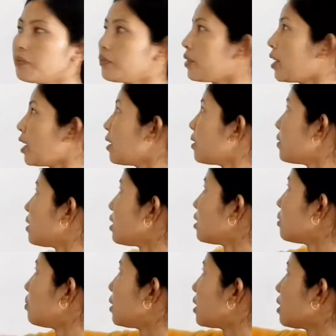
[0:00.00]
then
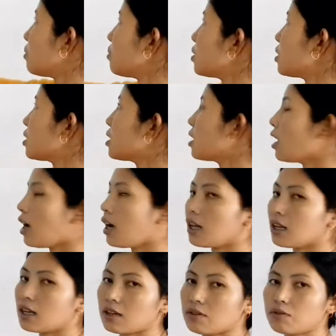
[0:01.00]
it becomes
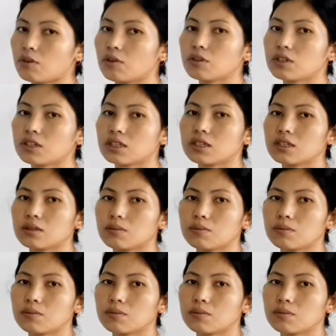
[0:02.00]
alive or it